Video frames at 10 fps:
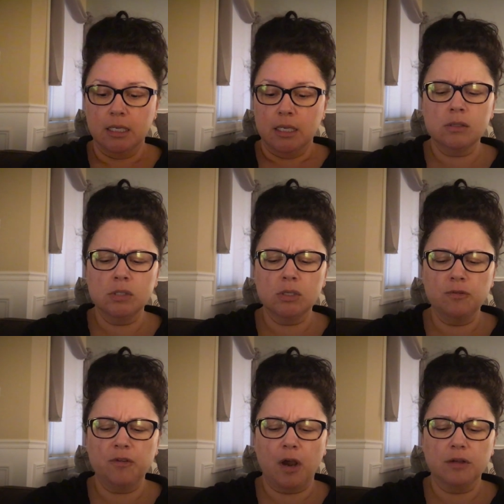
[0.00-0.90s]
So
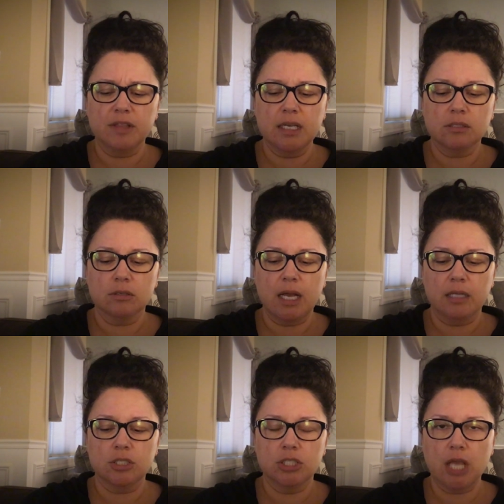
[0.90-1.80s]
far, things are
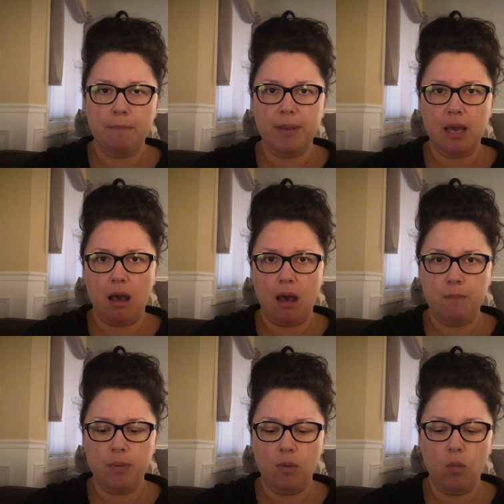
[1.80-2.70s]
not shaping
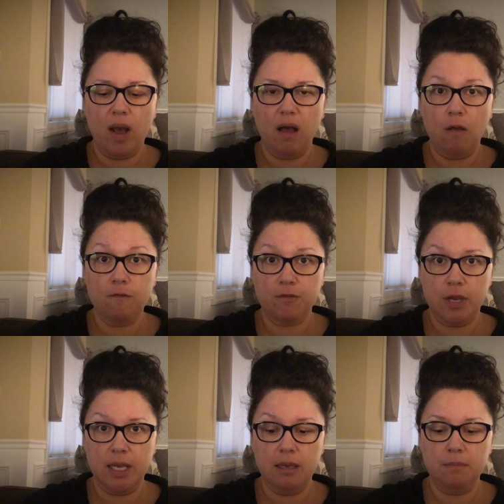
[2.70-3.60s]
up well for
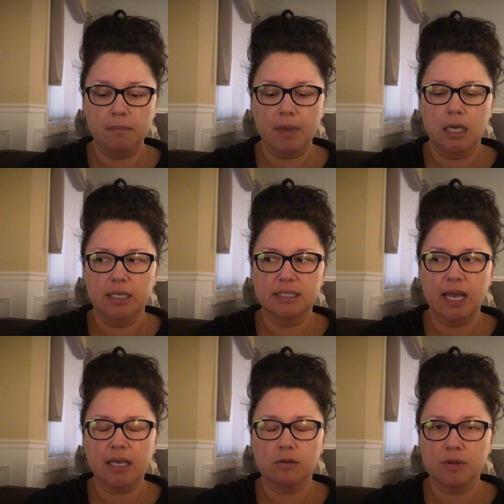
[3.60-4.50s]
him. He's
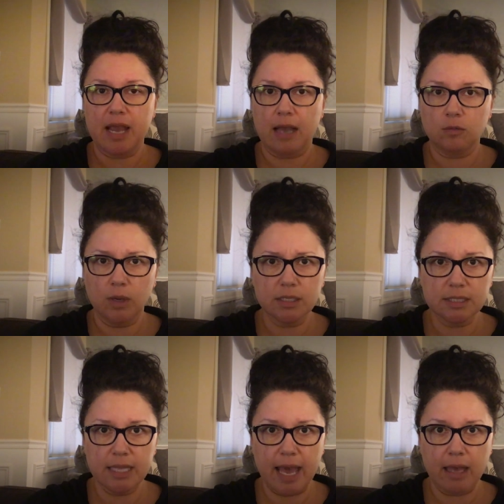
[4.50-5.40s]
not going to react well
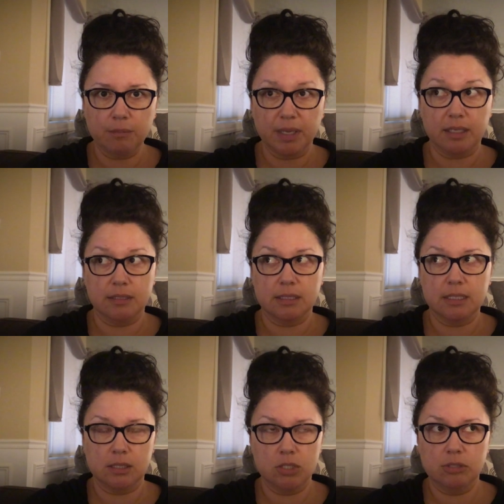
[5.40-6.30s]
to that because
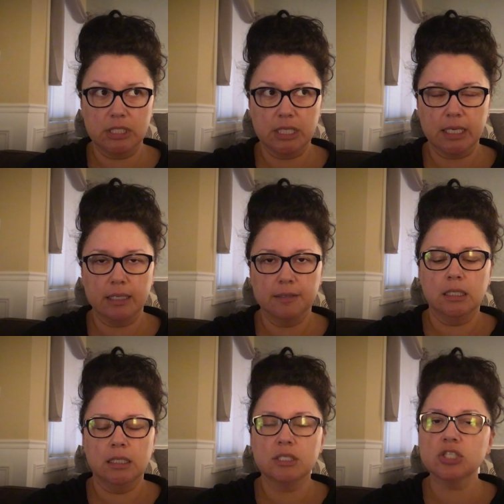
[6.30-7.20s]
he's a lunatic.
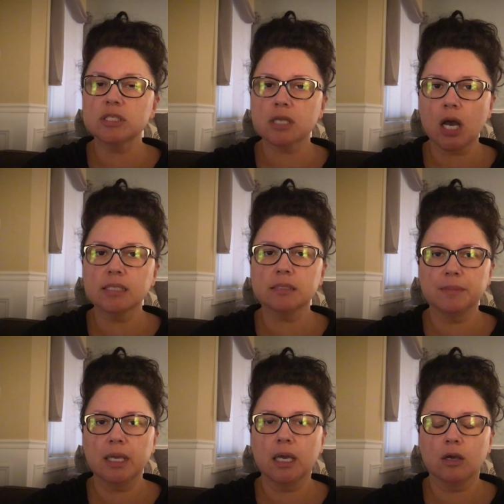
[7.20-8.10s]
It's just causing
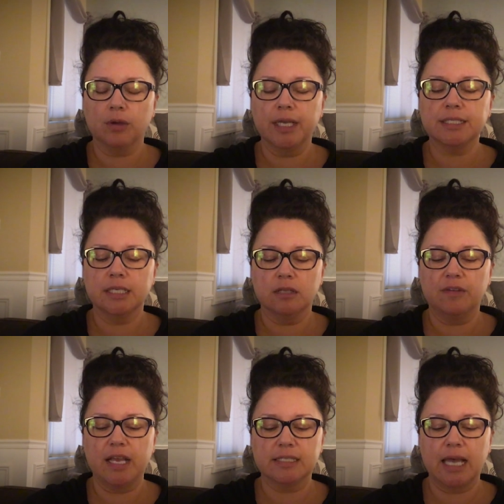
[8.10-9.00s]
me a great deal of
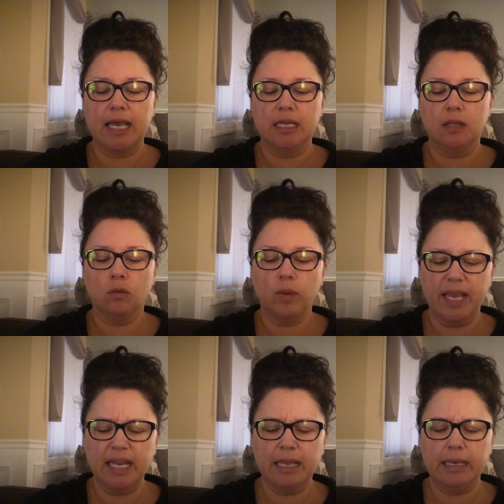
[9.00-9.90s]
anxiety. The
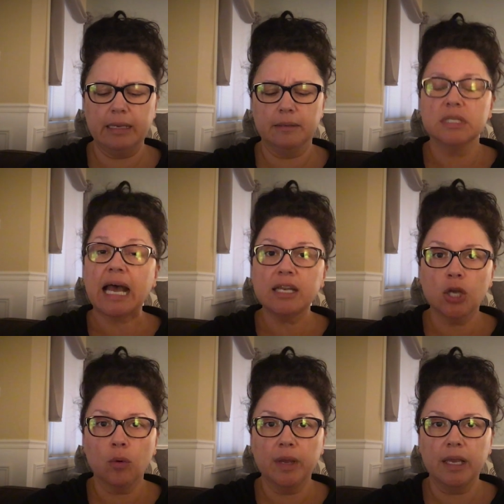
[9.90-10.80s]
waiting, not
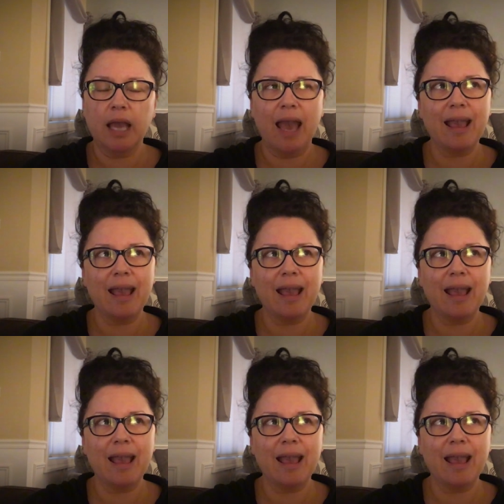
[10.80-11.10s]
knowing.